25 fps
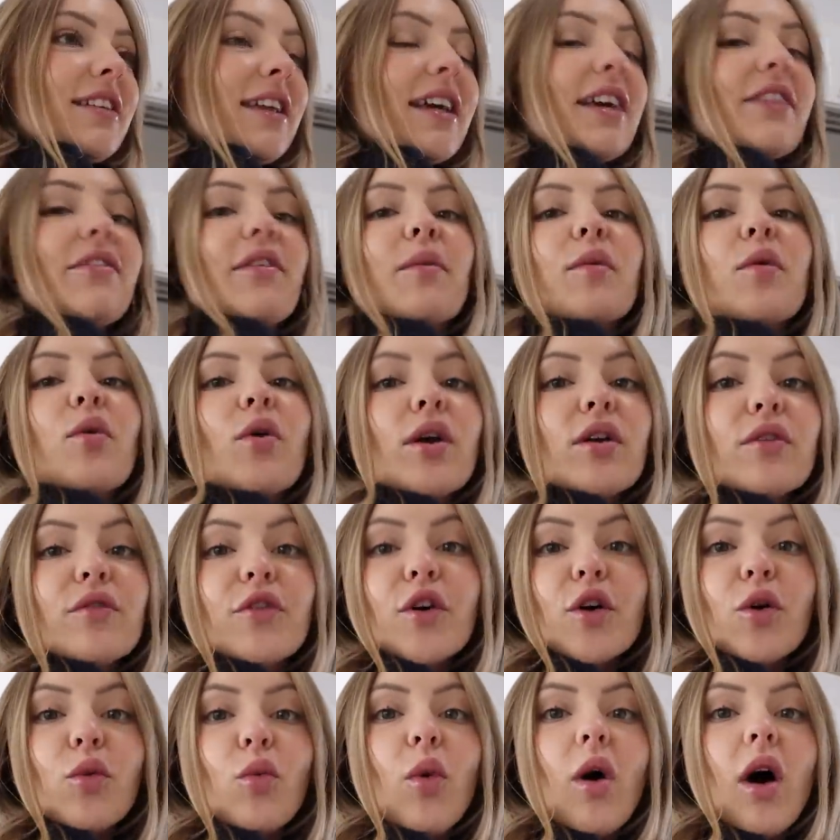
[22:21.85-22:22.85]
Like if I'm going
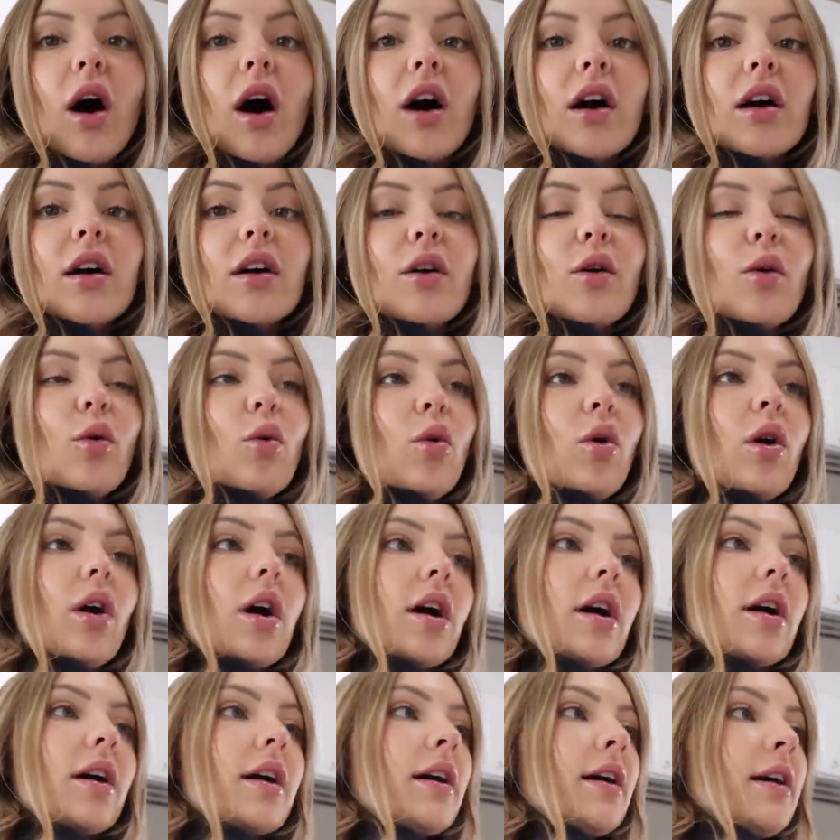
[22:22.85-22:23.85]
for a walk
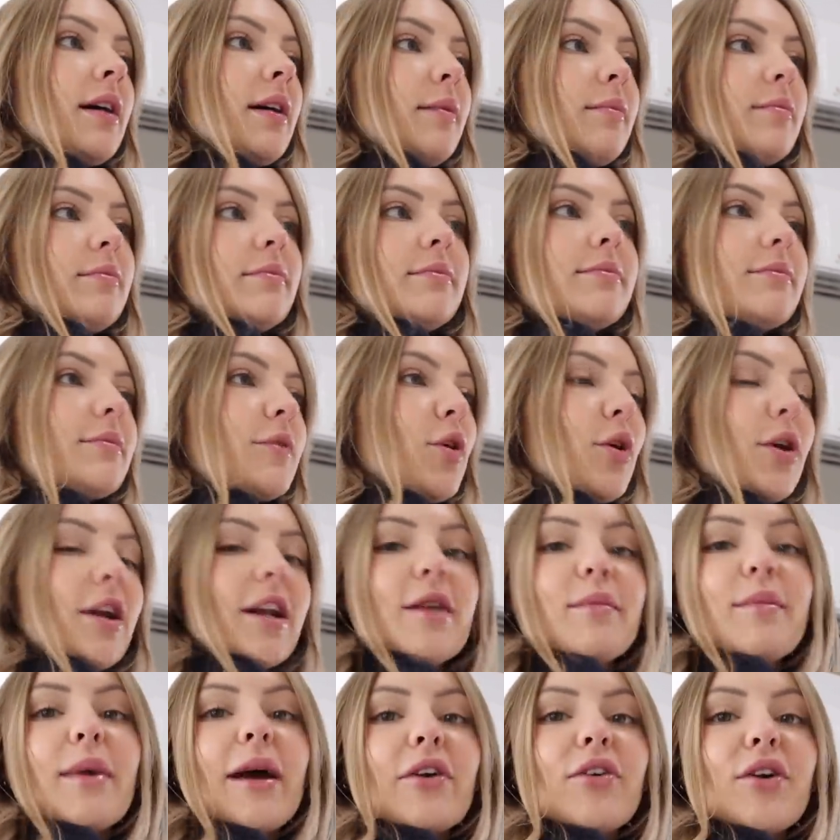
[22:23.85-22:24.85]
or going on
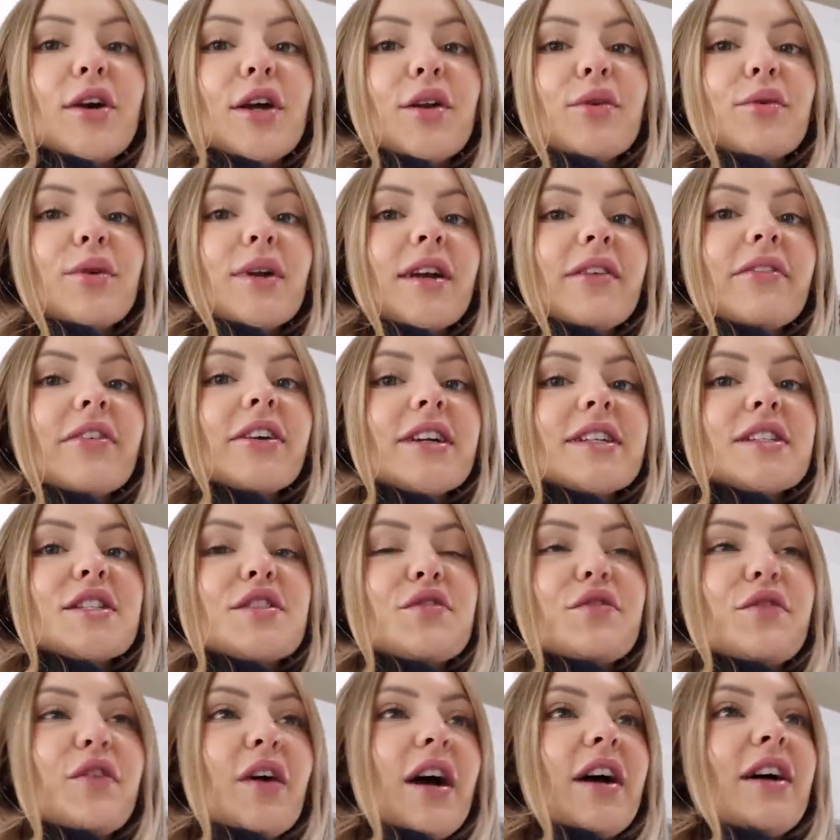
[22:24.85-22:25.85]
a bike ride or whatever, it's
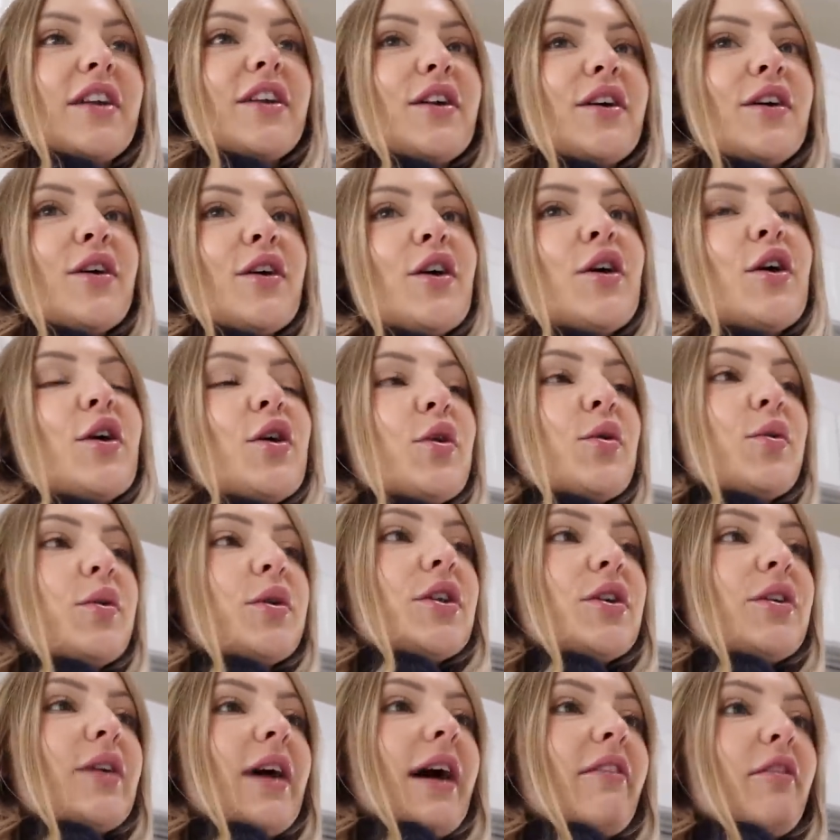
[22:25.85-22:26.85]
fun
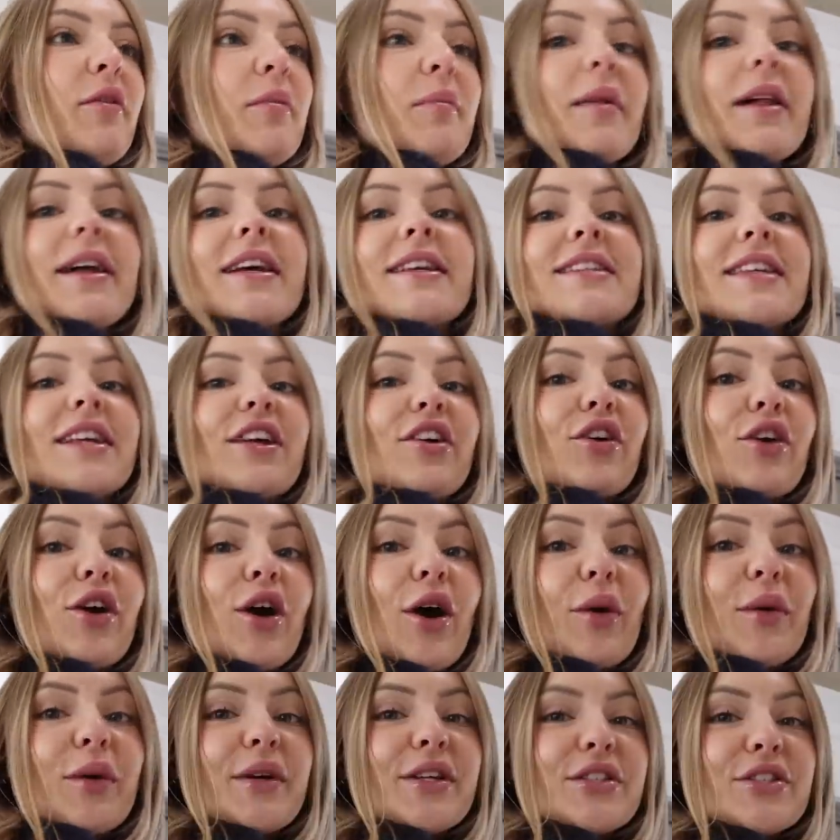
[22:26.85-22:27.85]
when you have a place that you're
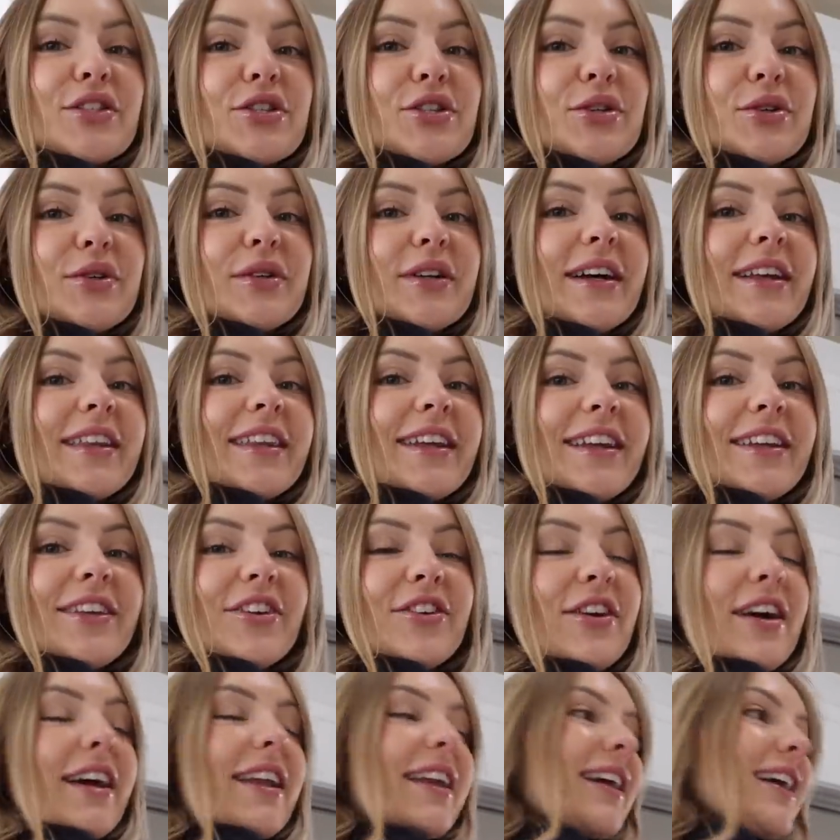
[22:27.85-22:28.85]
going to and then
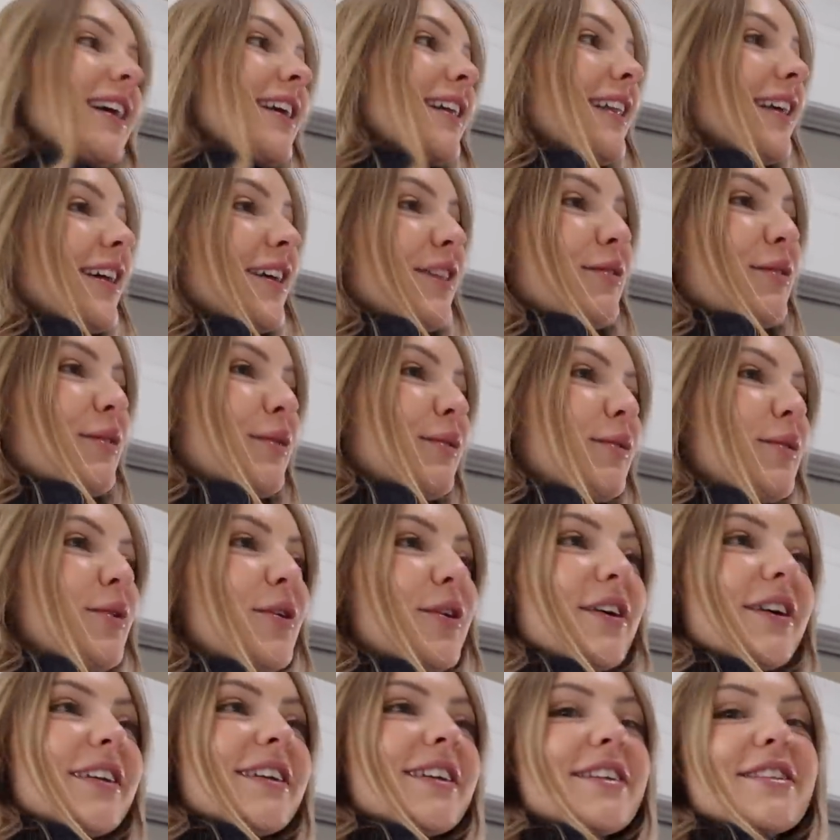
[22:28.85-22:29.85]
you kind of get like a
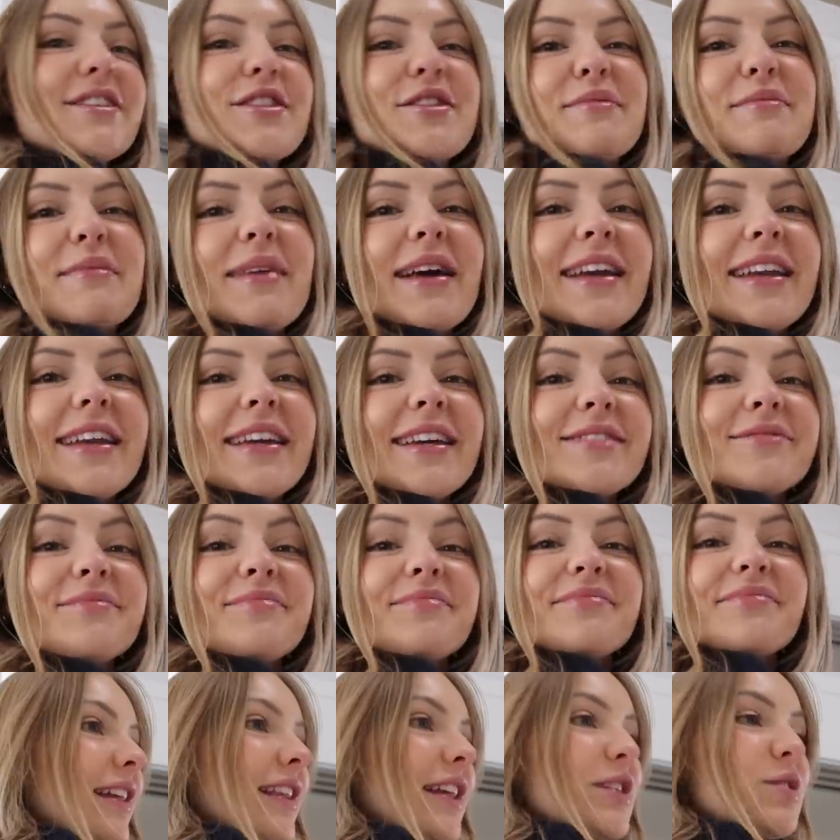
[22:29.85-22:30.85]
reward because you made
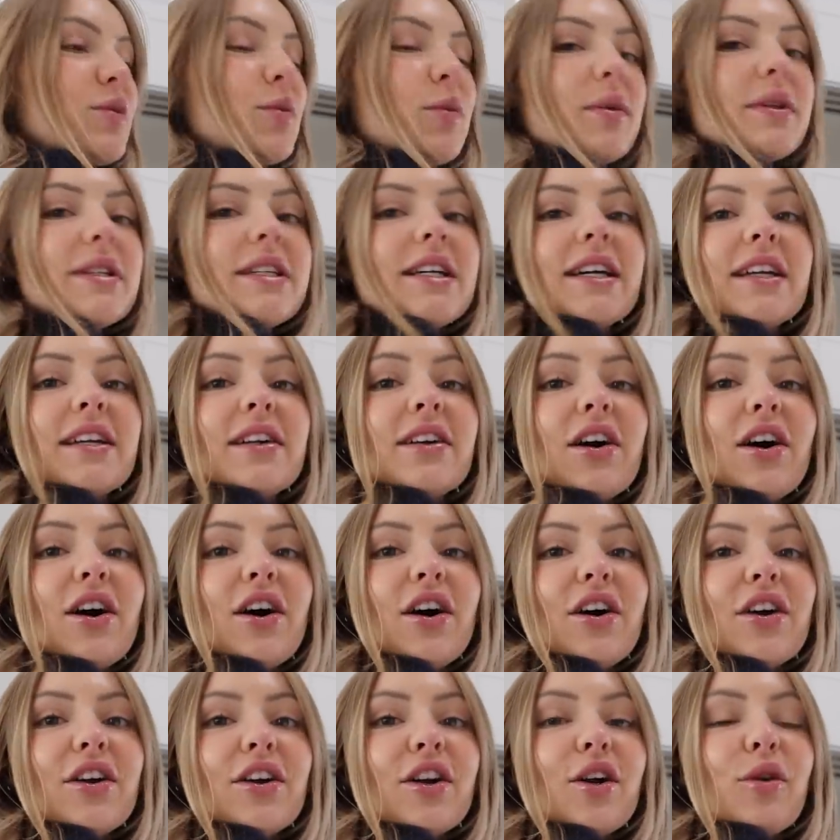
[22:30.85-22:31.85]
it. And that's what we did
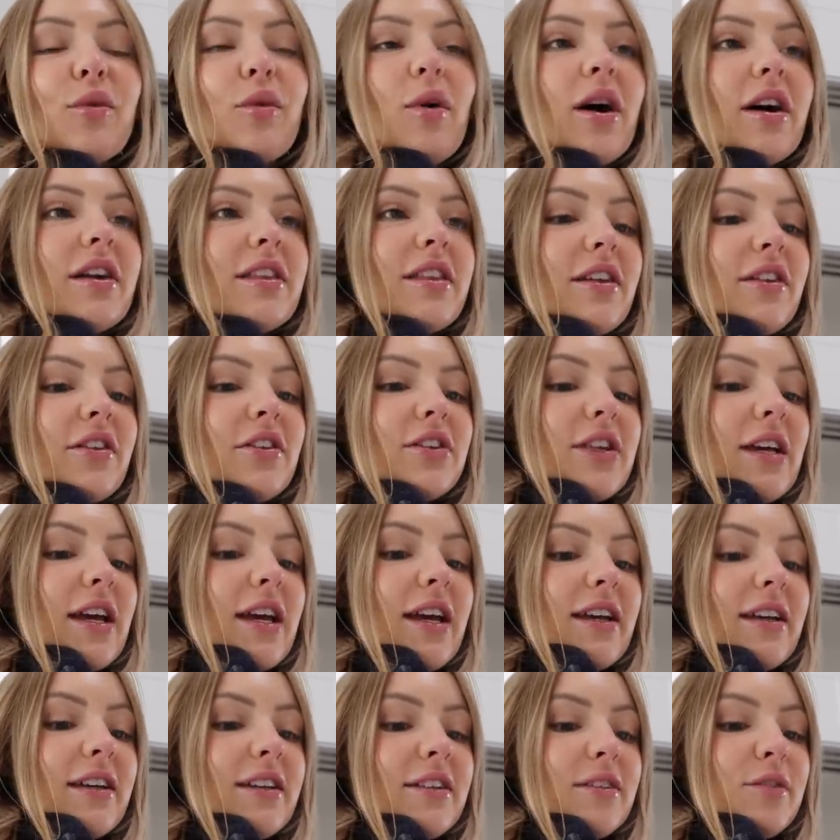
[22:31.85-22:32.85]
on our walk the other
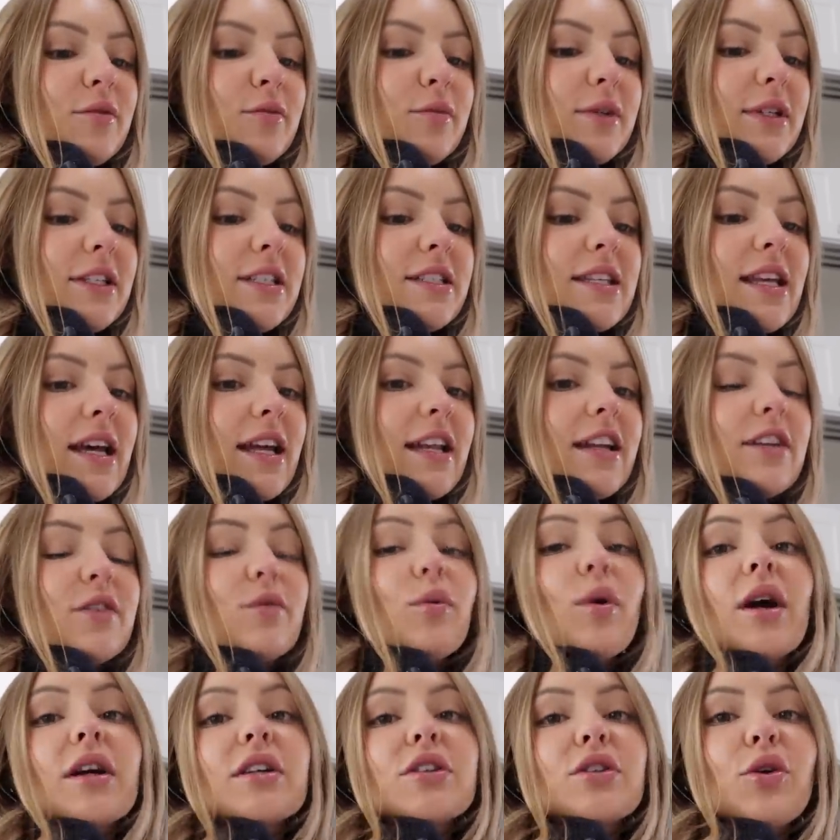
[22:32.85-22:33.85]
day. We decided to
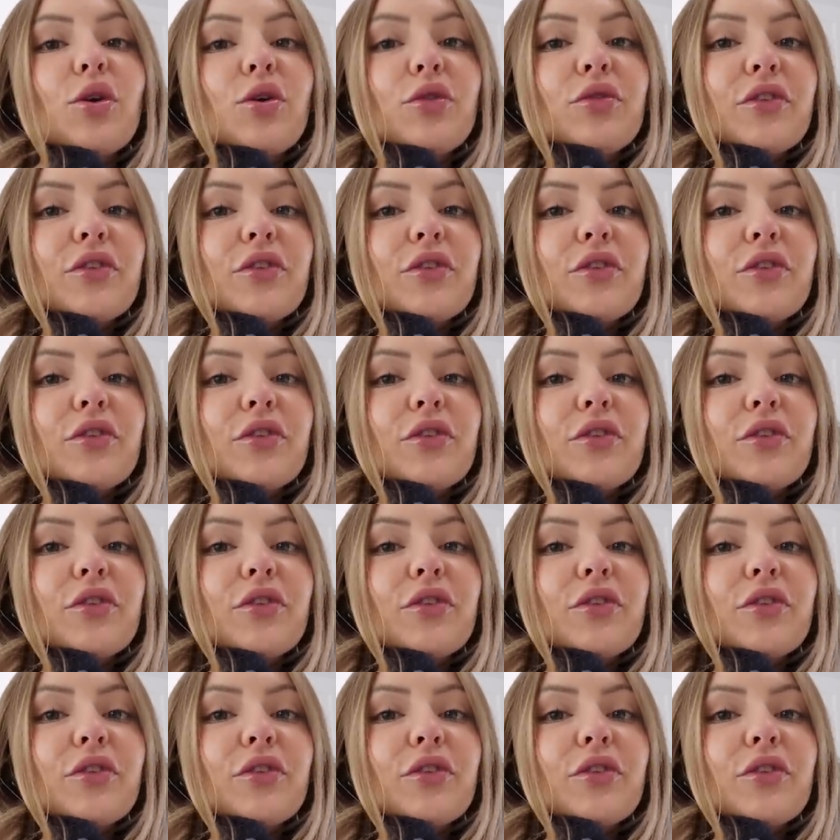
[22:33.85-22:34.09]
walk to Whole